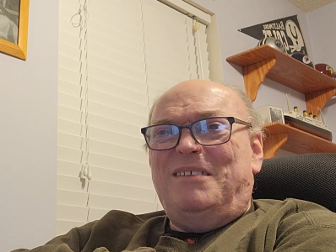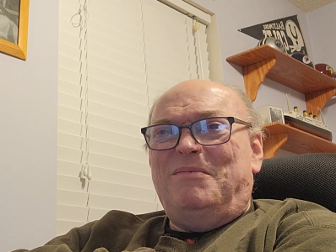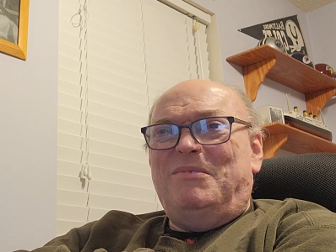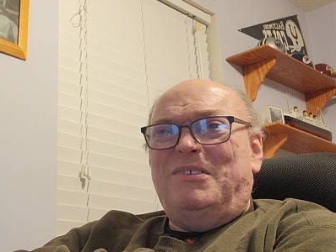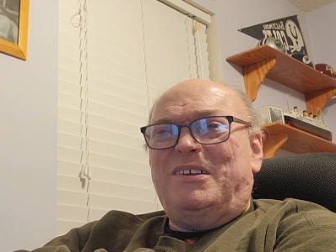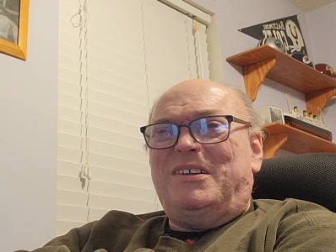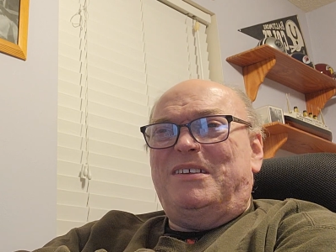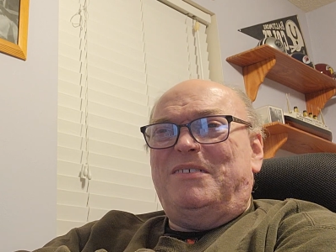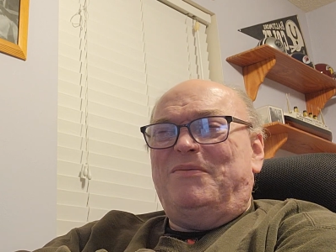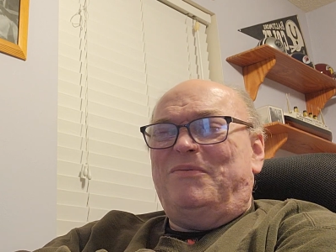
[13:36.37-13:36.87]
I'm
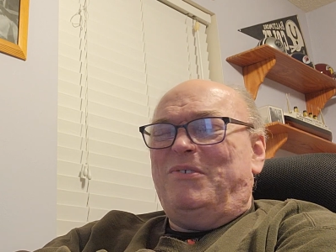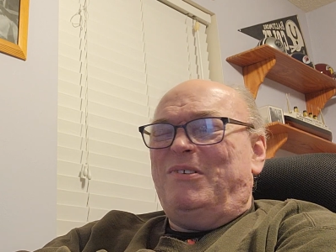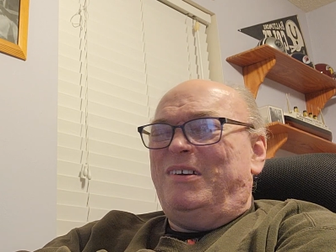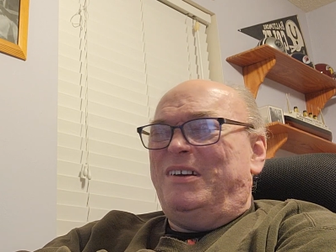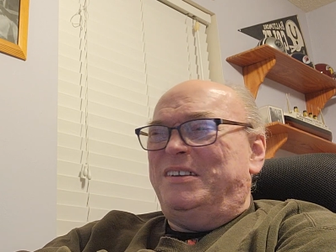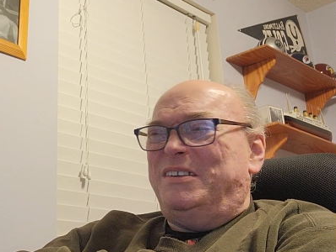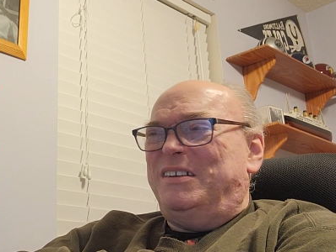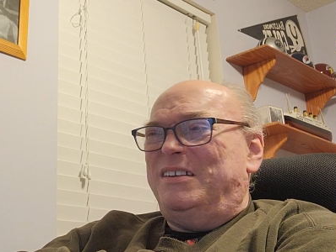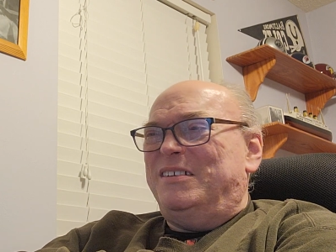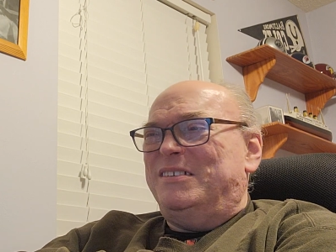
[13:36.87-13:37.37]
looking for
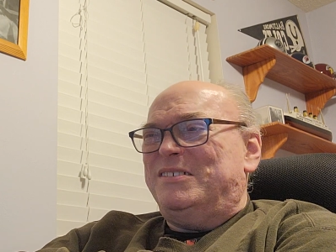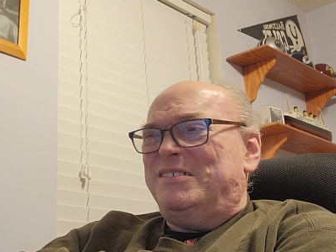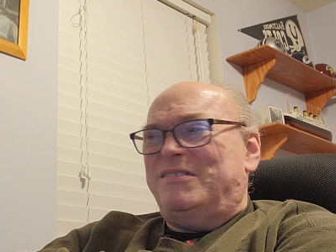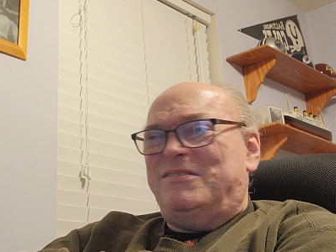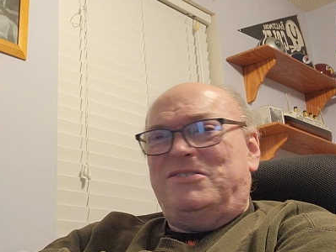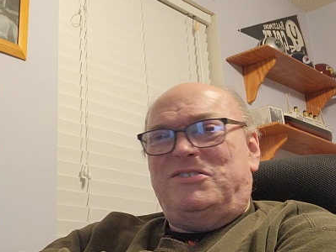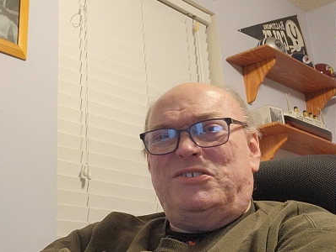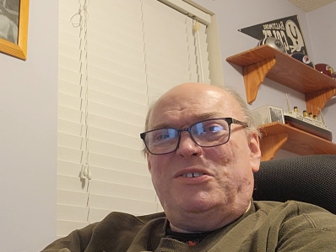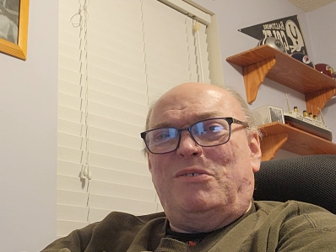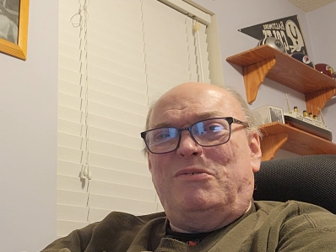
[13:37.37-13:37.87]
ideas
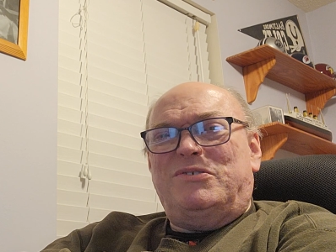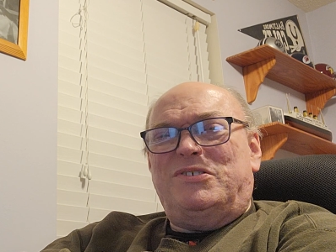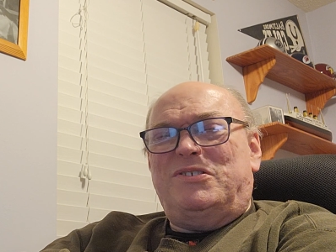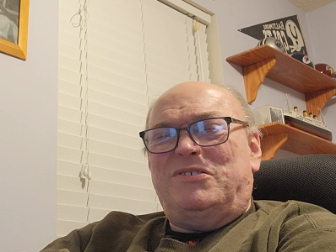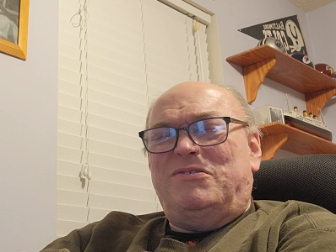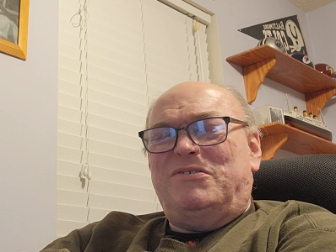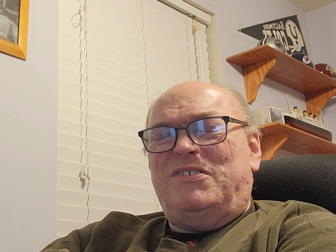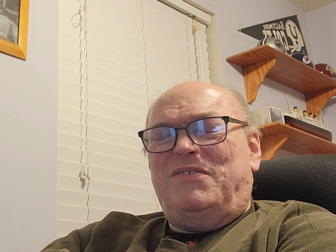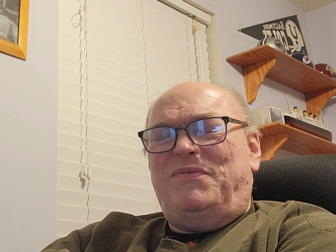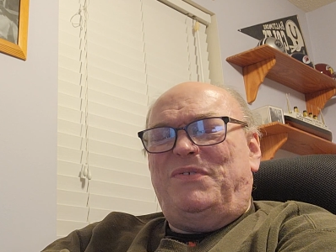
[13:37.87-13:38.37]
on shows
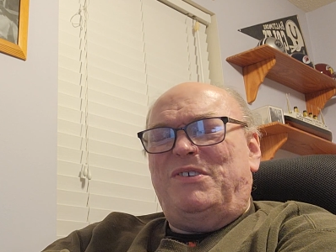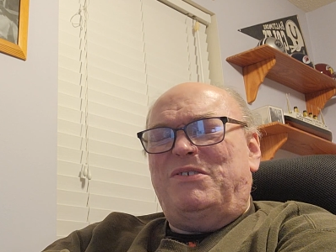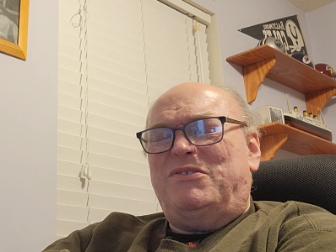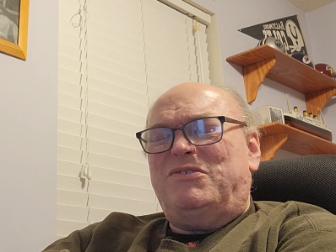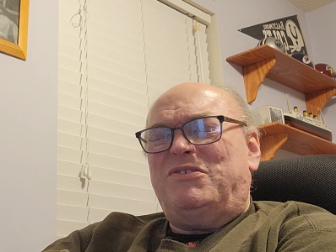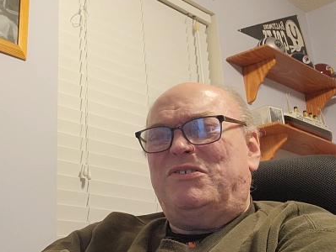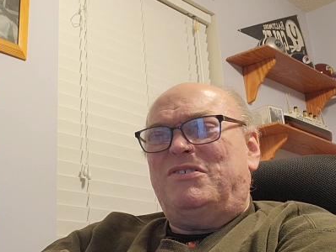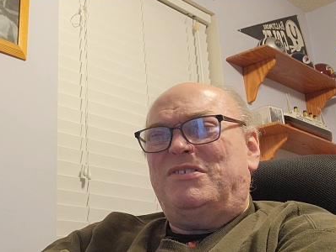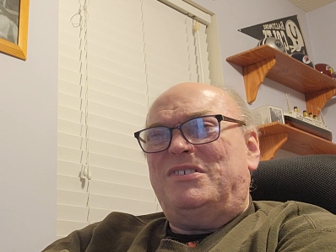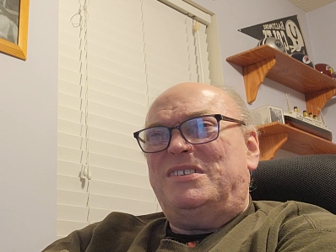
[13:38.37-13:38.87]
to do in the
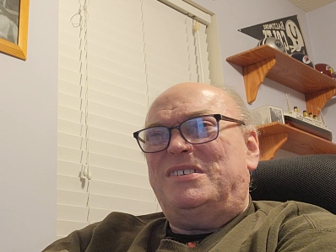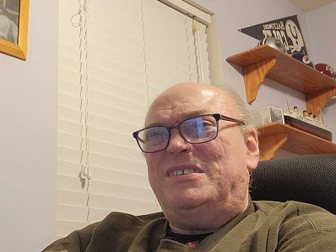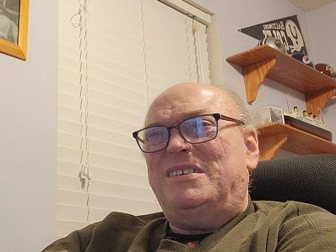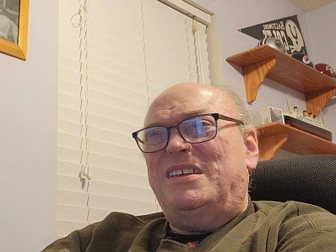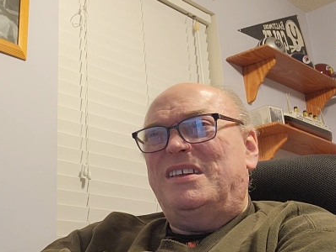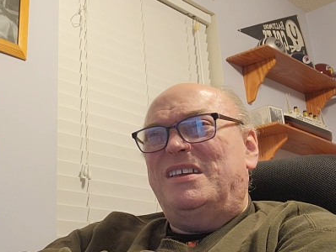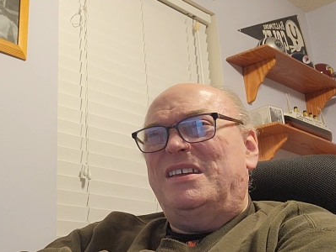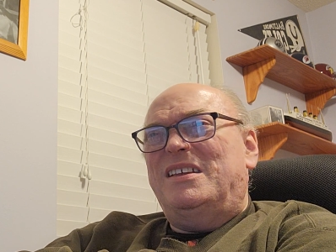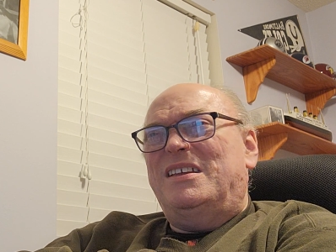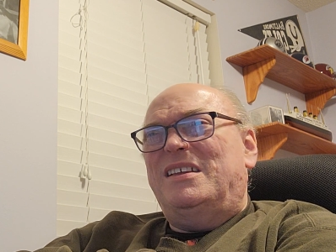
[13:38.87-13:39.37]
future,
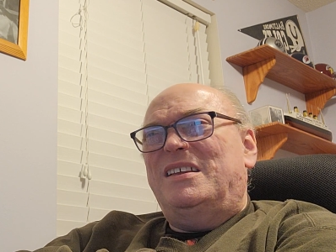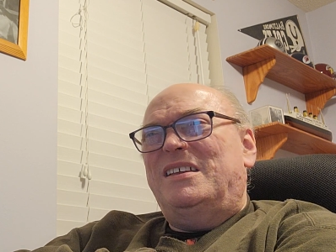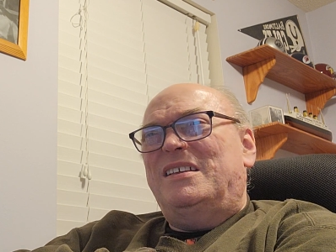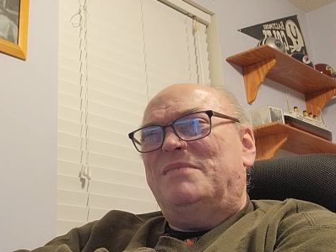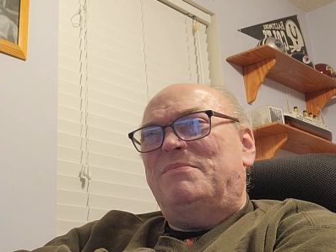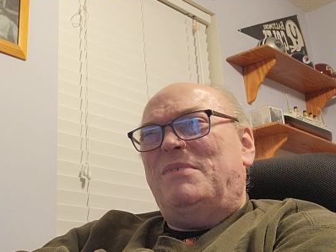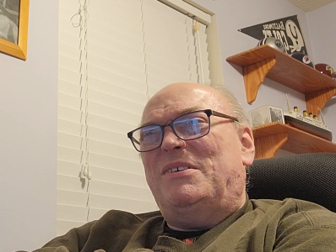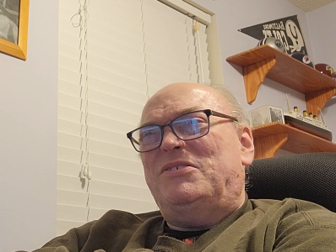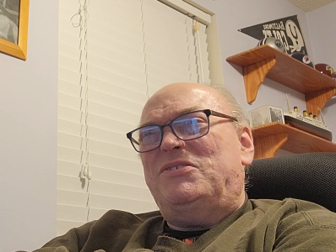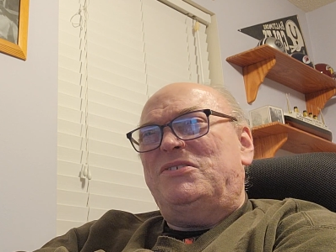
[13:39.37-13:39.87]

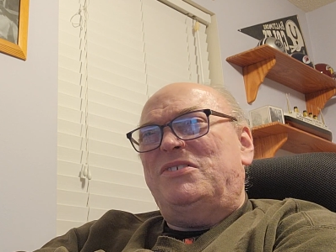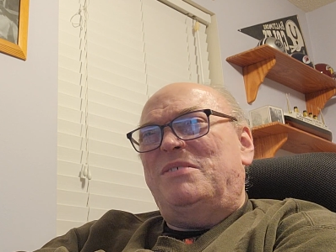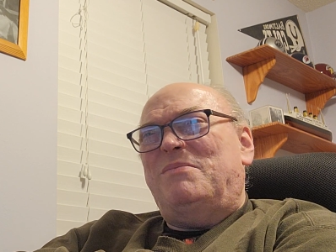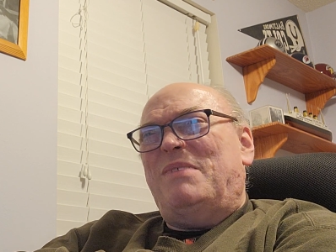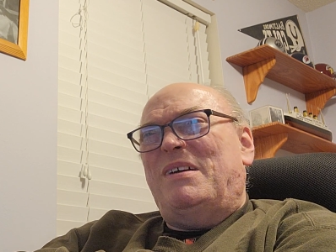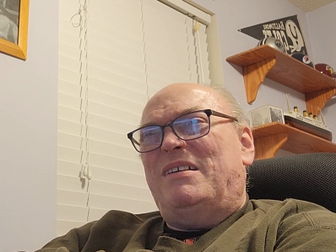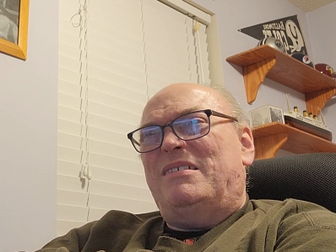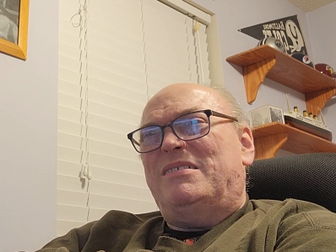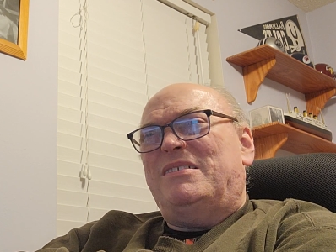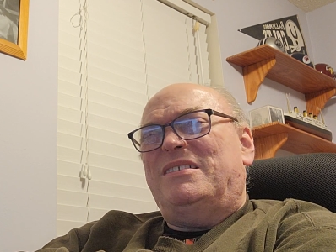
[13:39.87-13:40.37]
especially
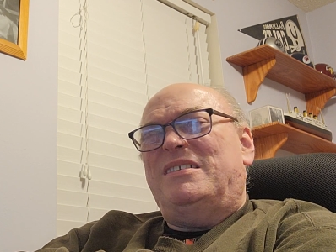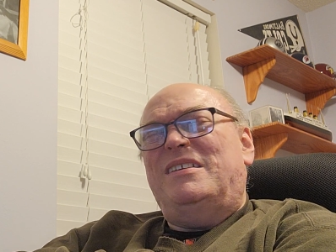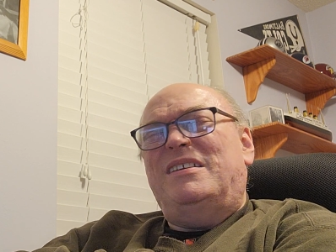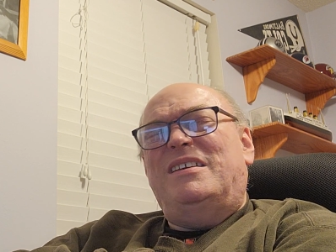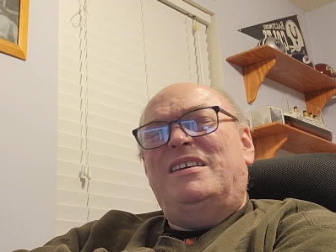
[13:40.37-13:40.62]
about